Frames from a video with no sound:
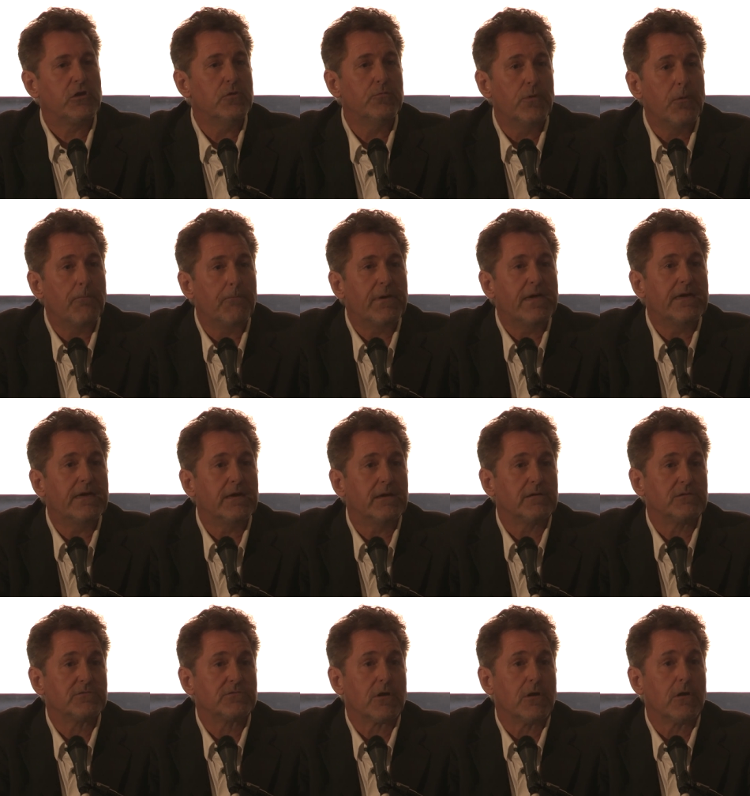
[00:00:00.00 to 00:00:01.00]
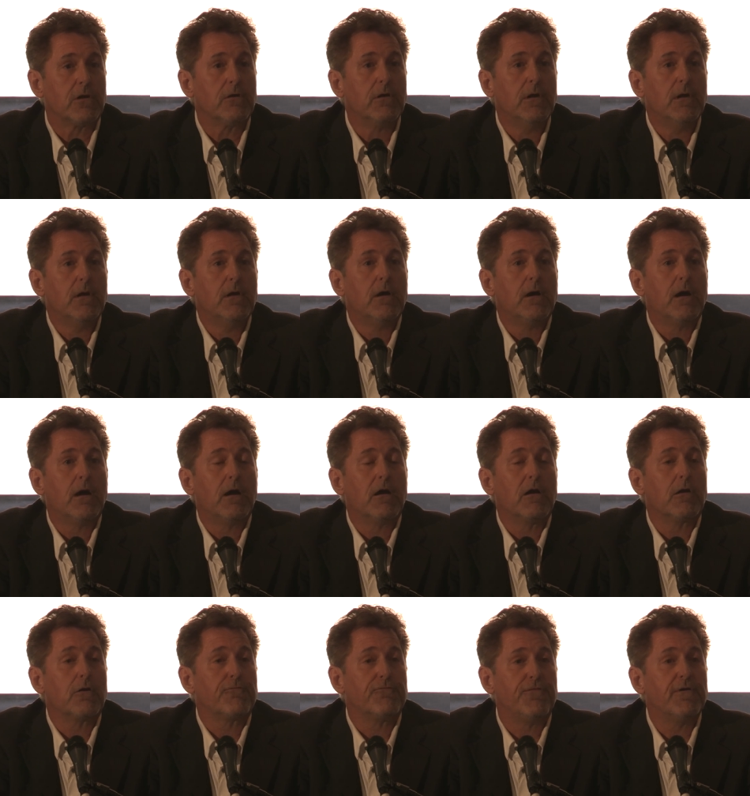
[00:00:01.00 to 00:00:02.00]
human beings are,
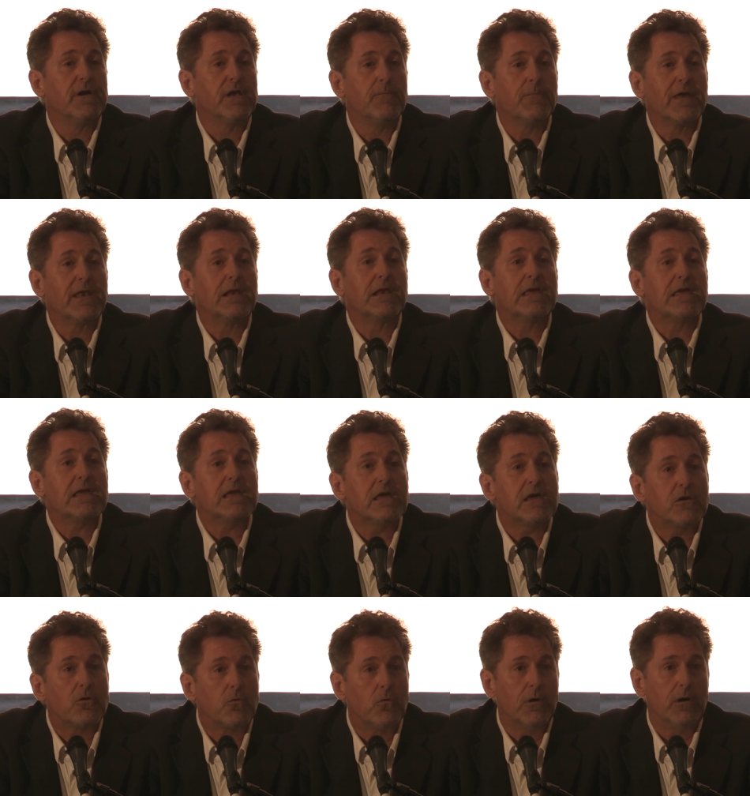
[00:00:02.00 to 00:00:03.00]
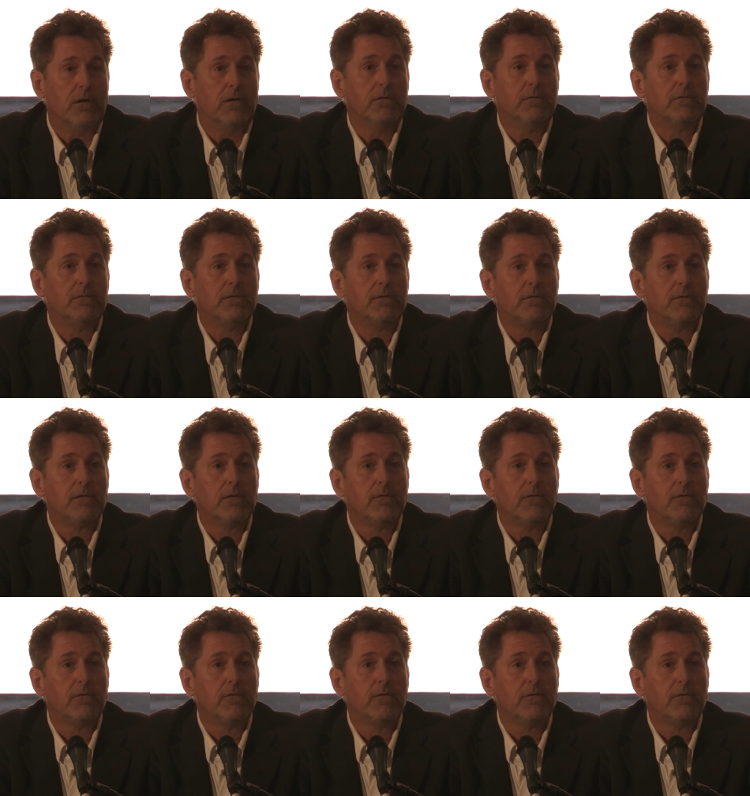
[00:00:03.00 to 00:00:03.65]
are fundamentally equal.